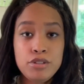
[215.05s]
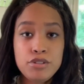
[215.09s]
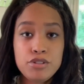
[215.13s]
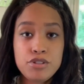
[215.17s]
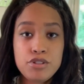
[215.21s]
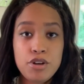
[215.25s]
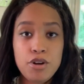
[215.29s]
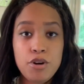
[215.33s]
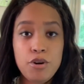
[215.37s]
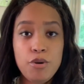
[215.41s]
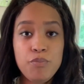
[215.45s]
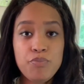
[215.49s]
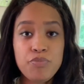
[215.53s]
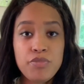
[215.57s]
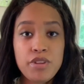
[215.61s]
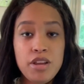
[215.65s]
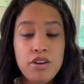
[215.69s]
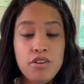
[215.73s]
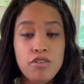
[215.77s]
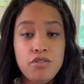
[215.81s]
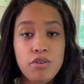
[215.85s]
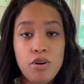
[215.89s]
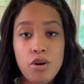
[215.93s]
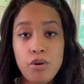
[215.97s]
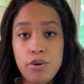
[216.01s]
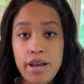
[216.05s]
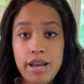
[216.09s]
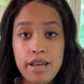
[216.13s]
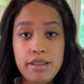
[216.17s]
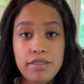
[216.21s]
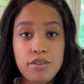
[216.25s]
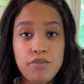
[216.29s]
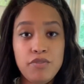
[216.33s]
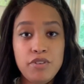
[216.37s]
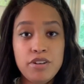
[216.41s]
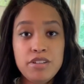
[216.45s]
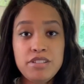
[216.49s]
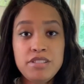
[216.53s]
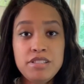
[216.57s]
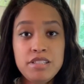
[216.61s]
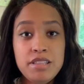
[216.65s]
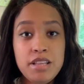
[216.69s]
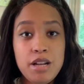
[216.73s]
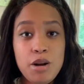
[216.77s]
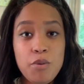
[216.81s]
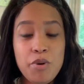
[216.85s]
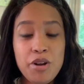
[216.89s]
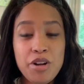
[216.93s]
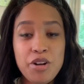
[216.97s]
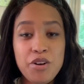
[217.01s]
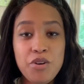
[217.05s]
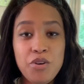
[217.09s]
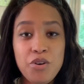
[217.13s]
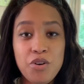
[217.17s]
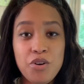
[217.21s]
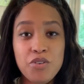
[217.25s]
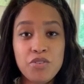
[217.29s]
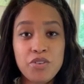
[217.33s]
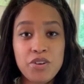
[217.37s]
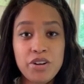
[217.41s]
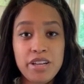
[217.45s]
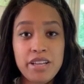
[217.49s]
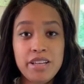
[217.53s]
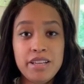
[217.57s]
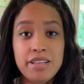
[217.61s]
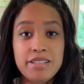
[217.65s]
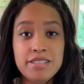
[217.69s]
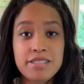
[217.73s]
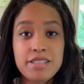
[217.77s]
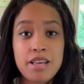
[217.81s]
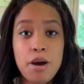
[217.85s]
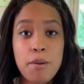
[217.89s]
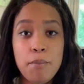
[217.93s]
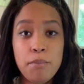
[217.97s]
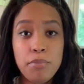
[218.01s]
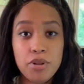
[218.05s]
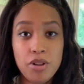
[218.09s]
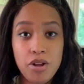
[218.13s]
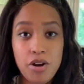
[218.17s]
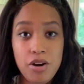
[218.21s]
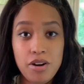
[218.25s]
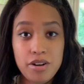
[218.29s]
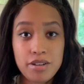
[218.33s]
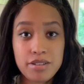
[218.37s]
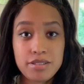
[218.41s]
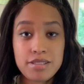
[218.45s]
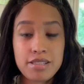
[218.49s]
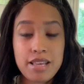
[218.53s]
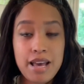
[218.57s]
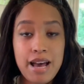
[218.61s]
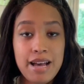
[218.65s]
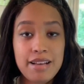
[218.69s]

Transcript: So okay, the first thing that I want to go over is blogs.